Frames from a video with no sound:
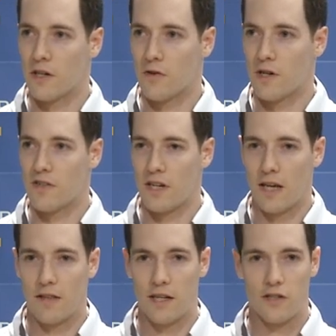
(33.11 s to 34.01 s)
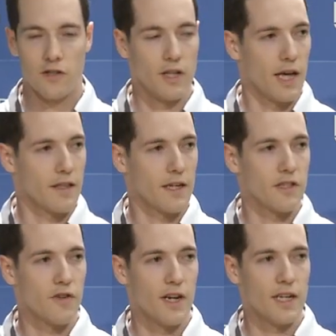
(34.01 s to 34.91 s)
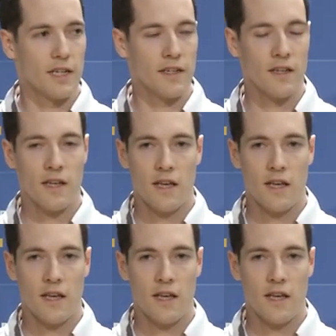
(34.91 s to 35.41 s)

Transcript: Chris in athletic training,